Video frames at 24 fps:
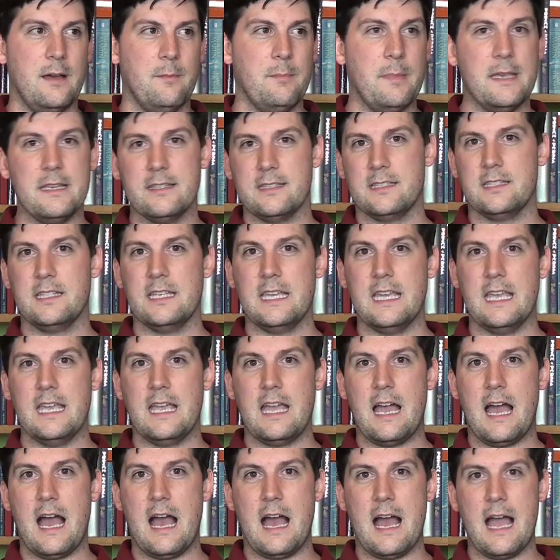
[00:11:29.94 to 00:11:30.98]

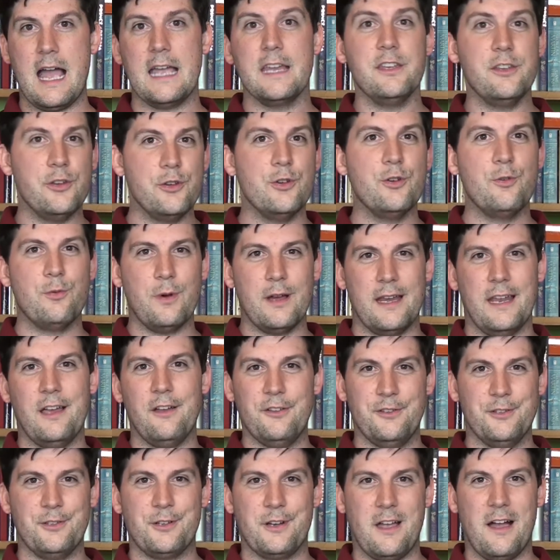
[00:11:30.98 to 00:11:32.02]
basically I knew what
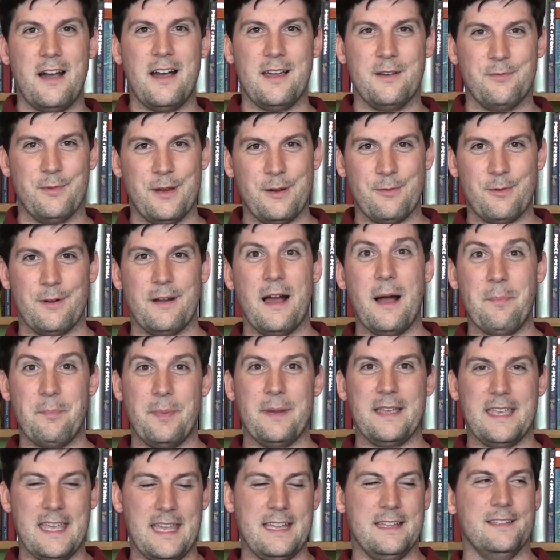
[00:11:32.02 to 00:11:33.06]
elder god we were
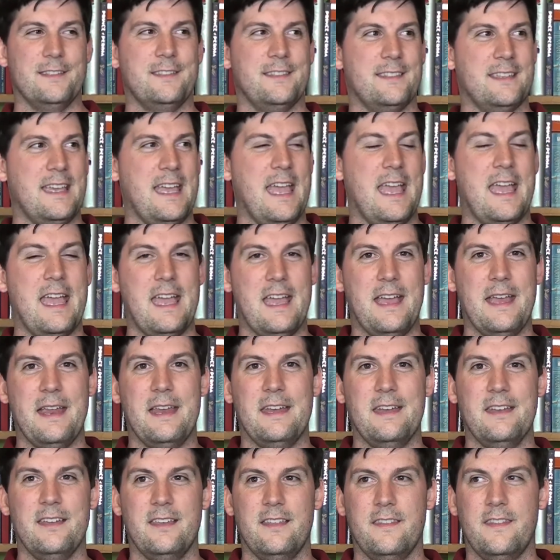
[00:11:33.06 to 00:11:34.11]
up against,
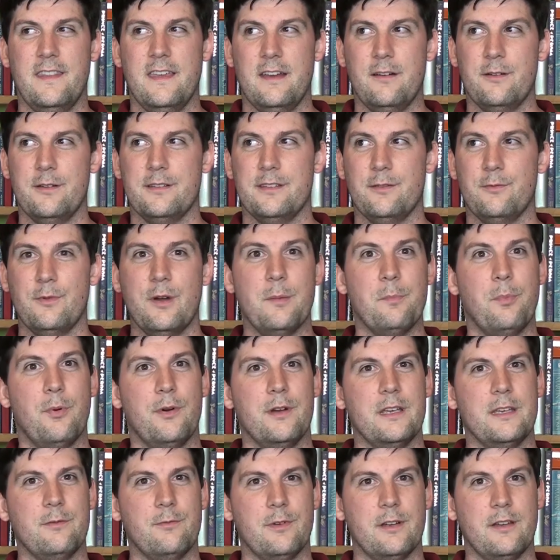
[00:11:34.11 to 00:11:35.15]
and there was at one
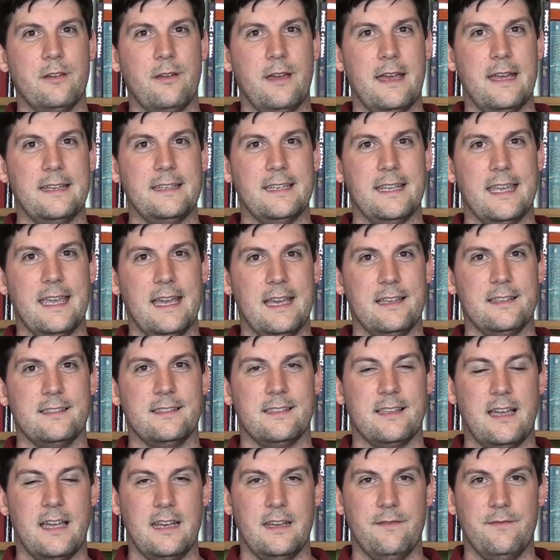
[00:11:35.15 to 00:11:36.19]
point where you had to
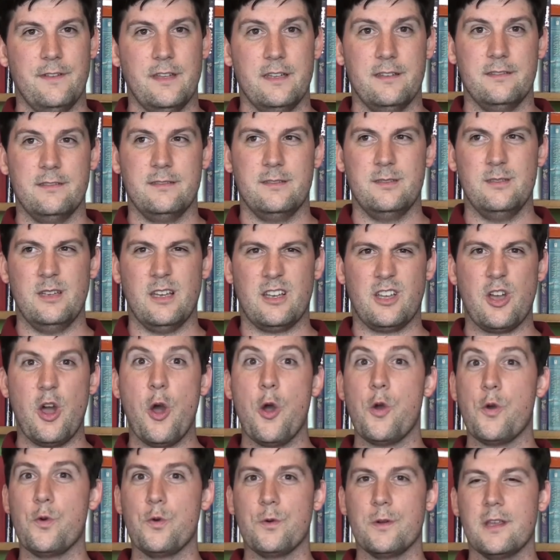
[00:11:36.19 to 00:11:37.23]
guess kind of a
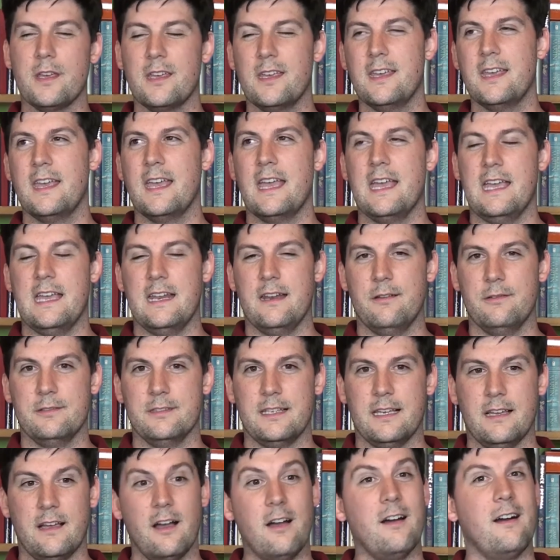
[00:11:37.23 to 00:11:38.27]
code, and I
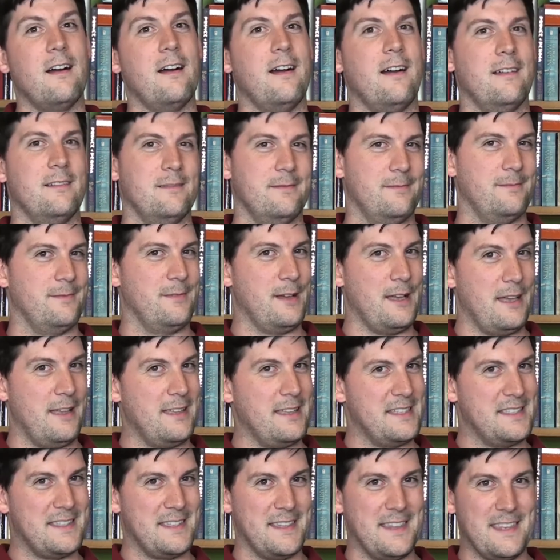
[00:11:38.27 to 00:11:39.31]
was like,
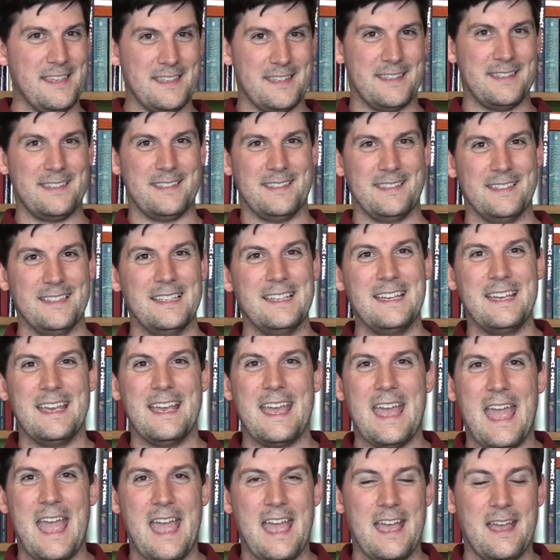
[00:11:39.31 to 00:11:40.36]
well, it's this,
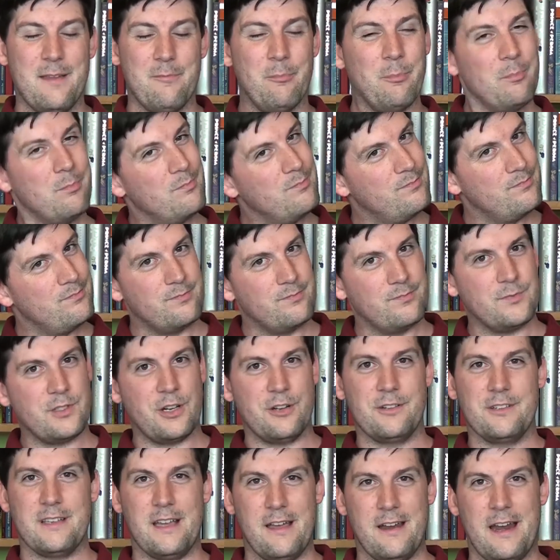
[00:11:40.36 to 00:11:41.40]
and
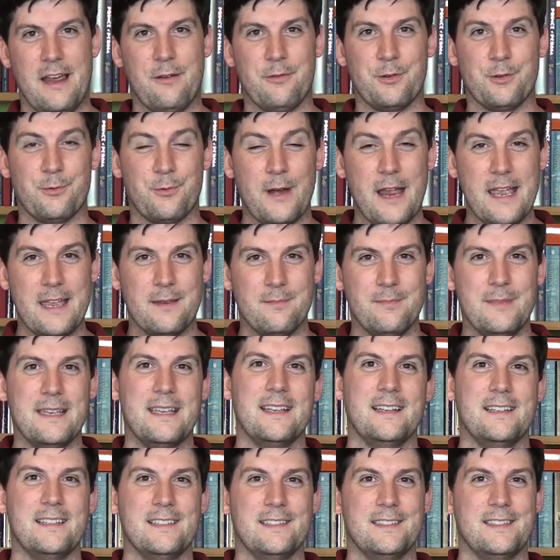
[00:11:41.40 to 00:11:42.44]
turns out I was right,
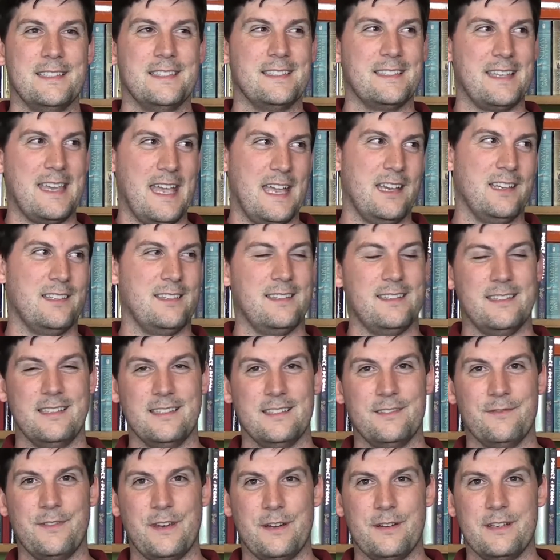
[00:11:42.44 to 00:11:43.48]
because this case
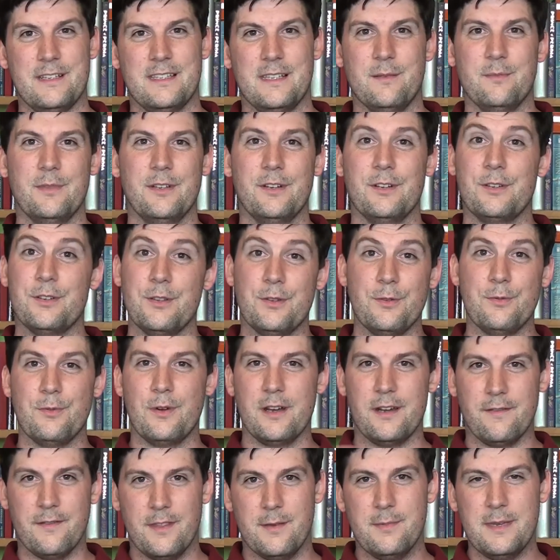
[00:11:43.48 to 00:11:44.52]
is very similar to
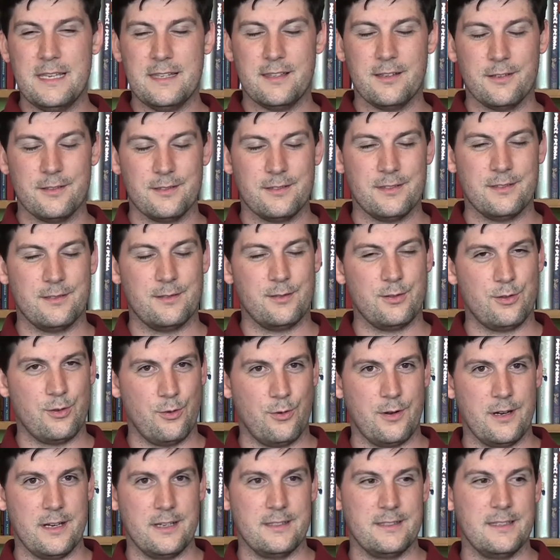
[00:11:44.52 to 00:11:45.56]
one of the Mythos
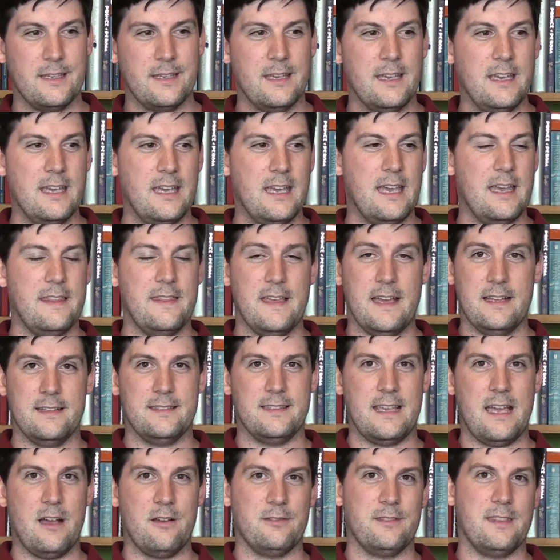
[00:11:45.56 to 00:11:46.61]
stories
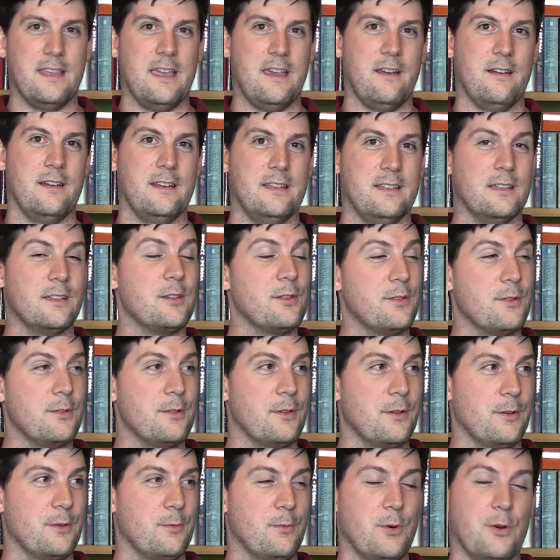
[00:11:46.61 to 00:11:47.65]
that's out there in the
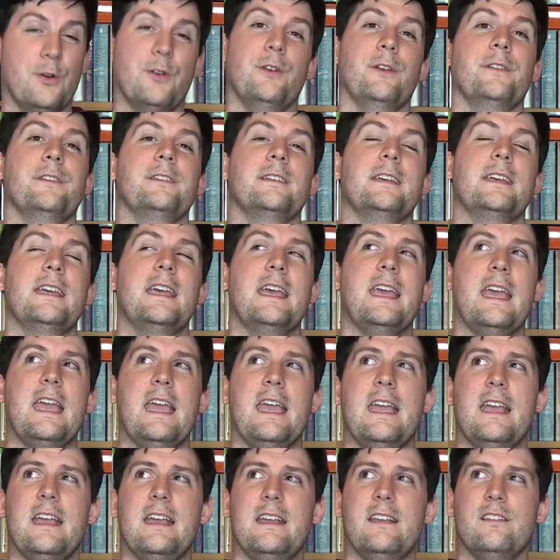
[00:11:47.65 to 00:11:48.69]
Cthulhu world.
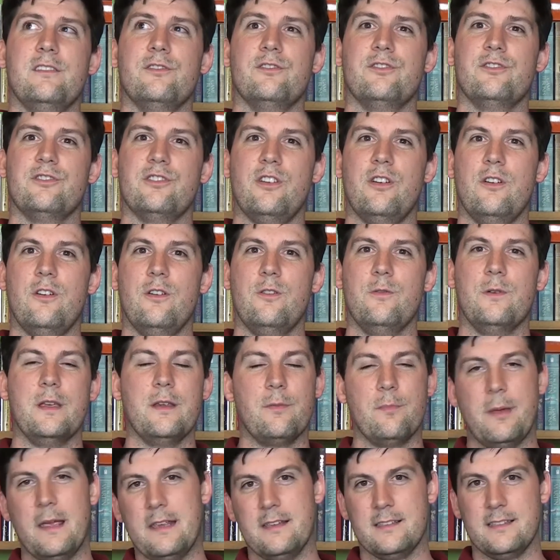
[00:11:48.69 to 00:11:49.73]
And so
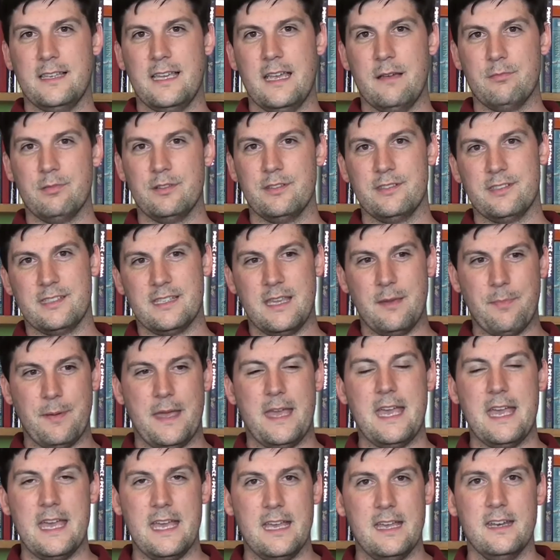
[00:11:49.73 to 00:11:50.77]
we were basically able to skip
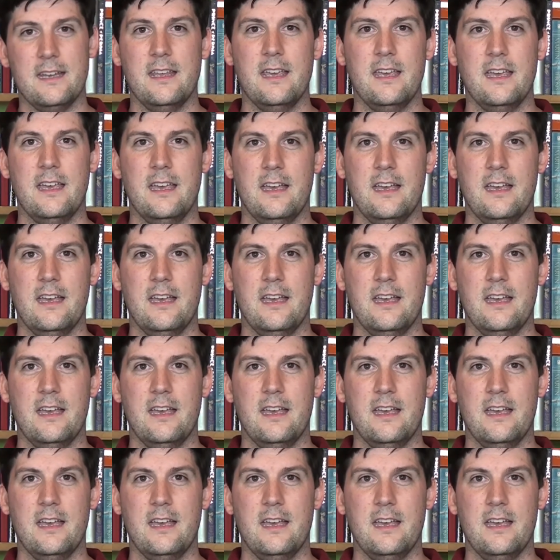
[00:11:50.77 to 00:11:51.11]
ahead